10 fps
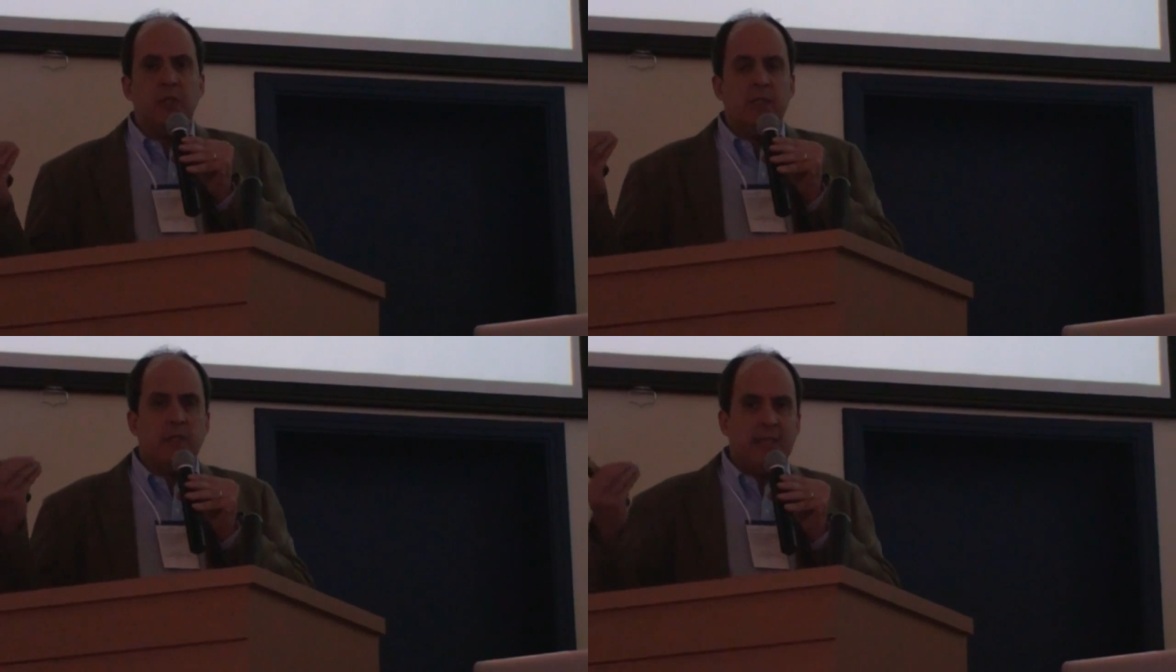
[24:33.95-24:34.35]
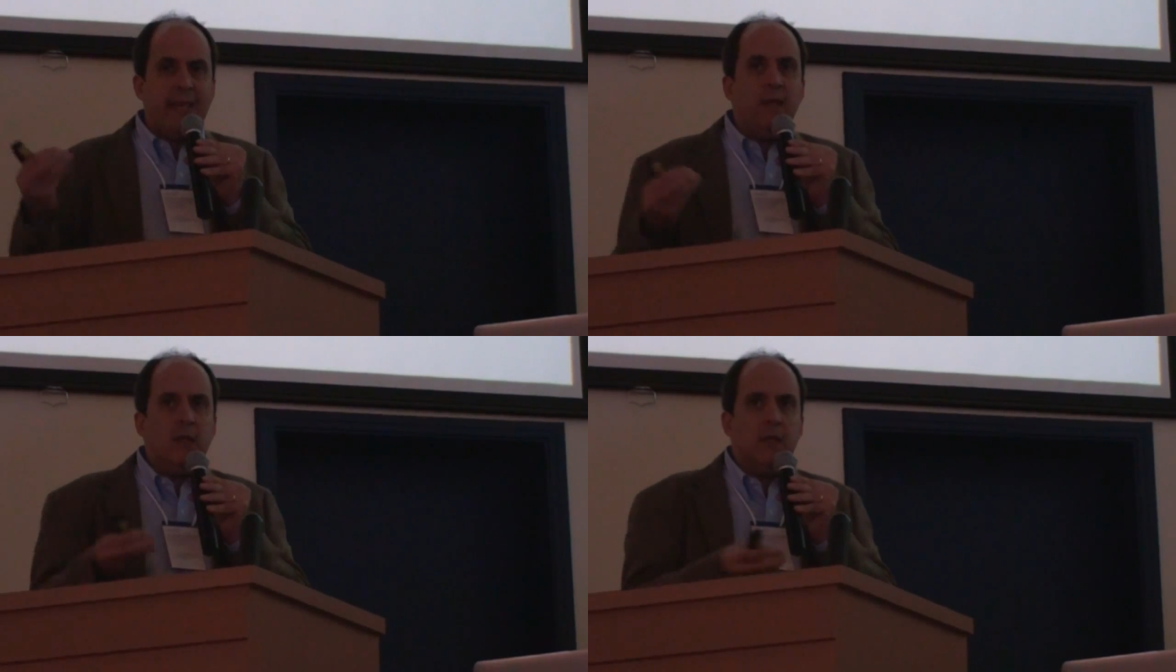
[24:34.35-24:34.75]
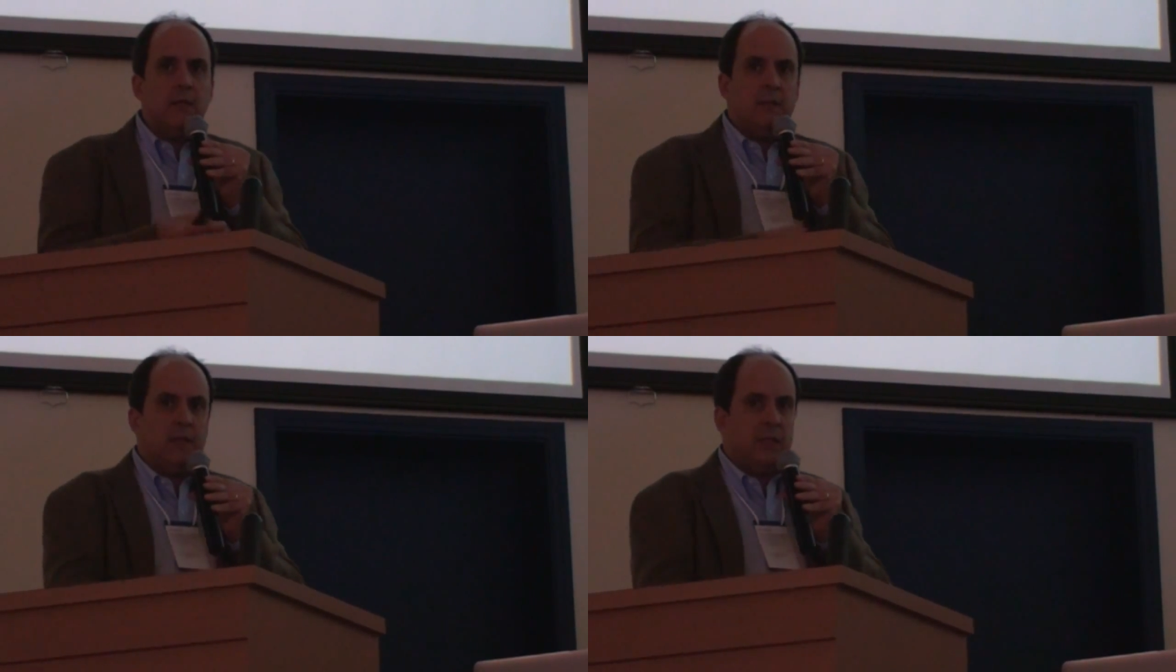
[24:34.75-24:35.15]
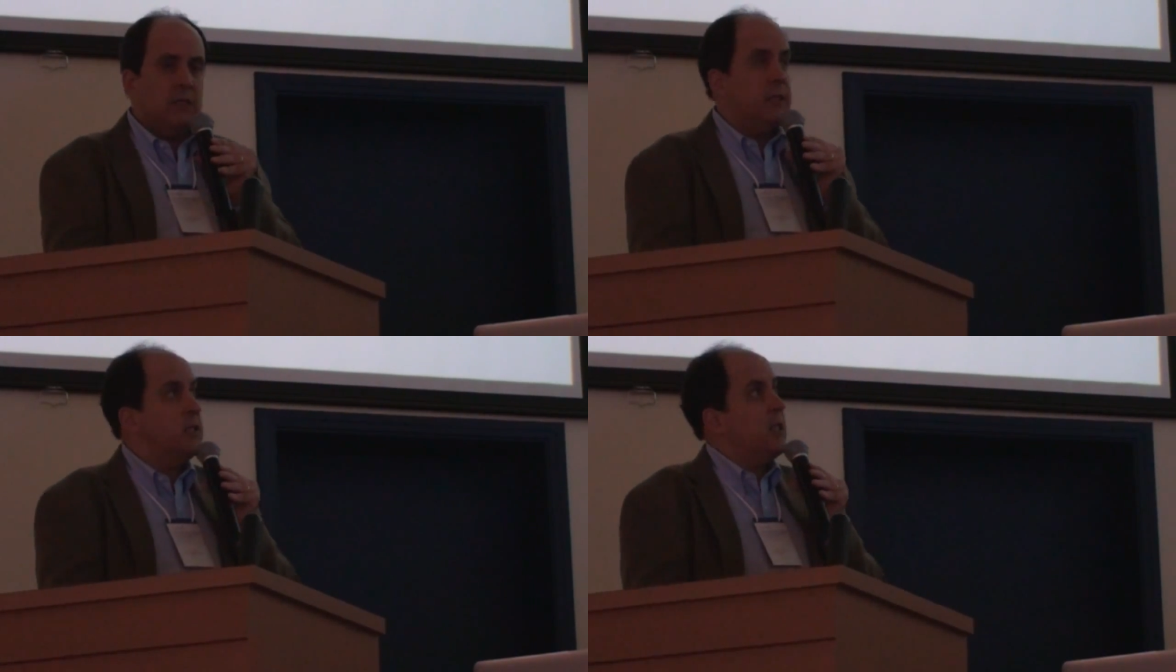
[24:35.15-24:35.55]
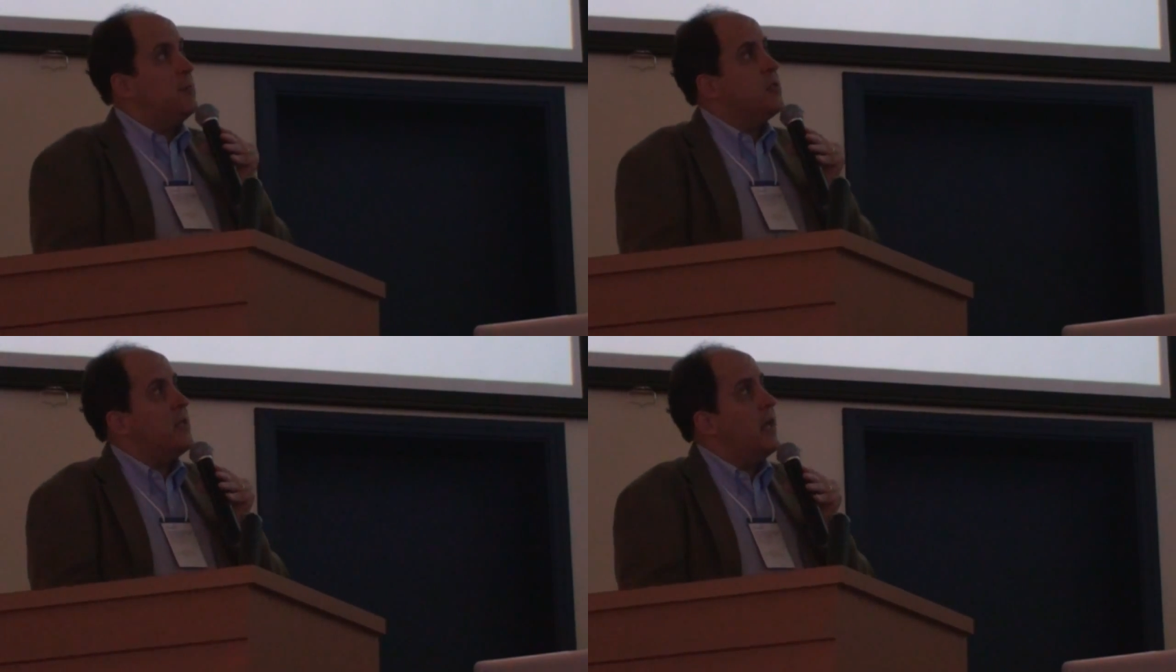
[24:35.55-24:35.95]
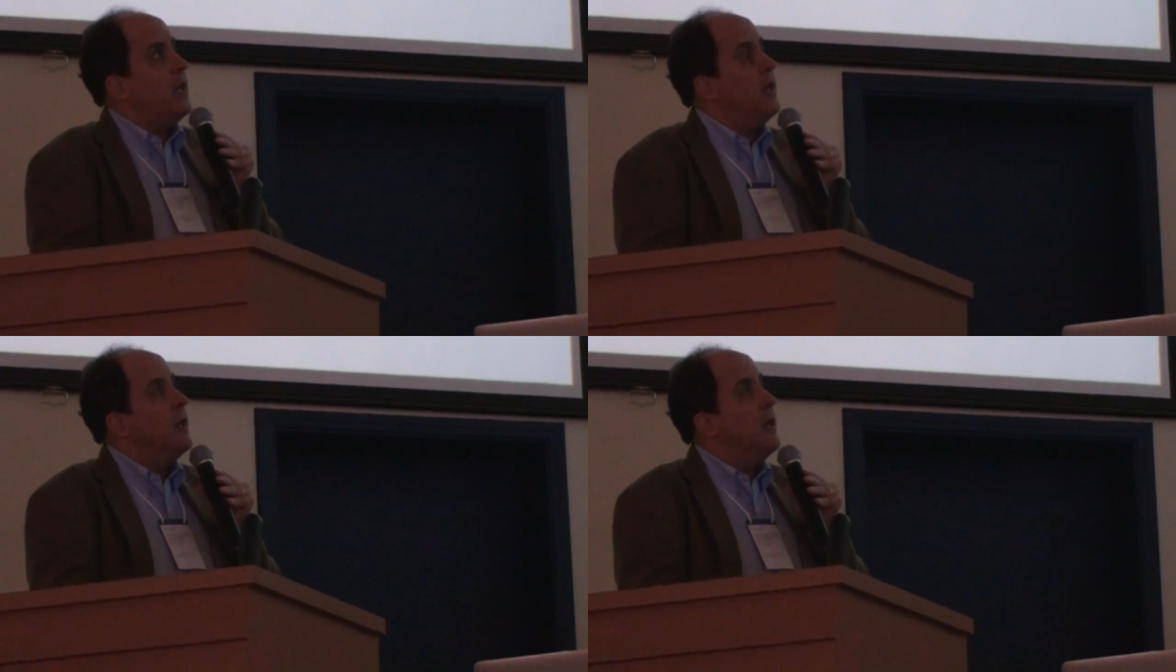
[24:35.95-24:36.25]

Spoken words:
in zinc, it is the TIM staining,